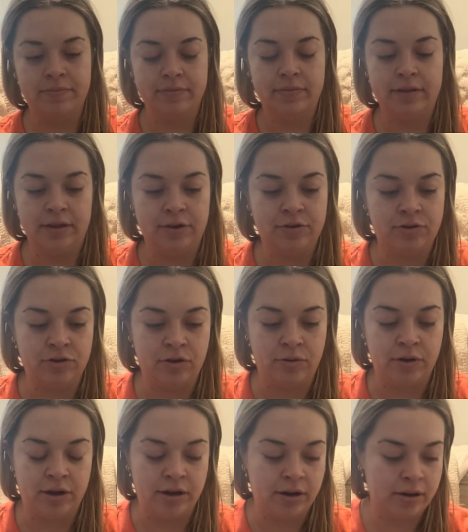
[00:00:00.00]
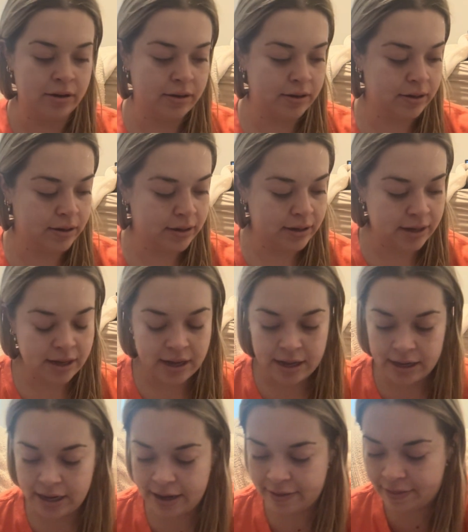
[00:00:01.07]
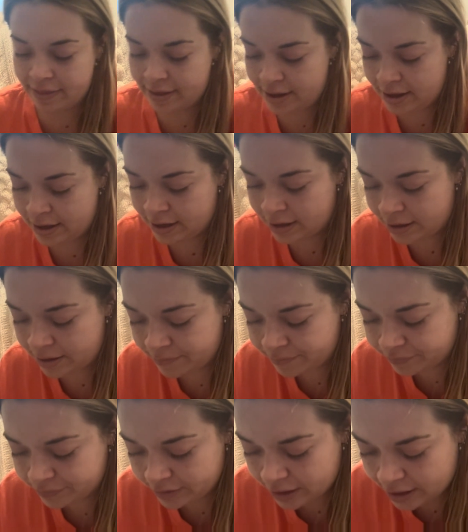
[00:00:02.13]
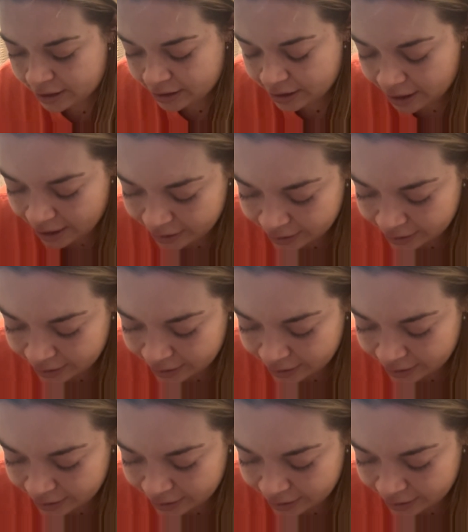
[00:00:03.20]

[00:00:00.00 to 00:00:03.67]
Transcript: They're so good. And then I